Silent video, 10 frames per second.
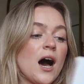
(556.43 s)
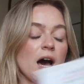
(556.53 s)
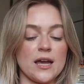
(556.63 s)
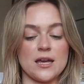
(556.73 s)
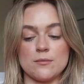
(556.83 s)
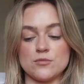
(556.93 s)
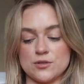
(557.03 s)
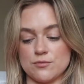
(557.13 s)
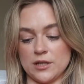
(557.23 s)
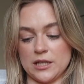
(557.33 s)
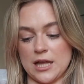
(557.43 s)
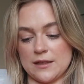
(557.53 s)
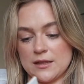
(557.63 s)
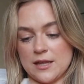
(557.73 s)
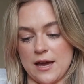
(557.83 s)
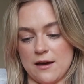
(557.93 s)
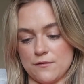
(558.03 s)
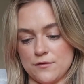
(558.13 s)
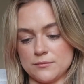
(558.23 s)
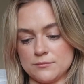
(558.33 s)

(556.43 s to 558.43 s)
I am just really glad that they have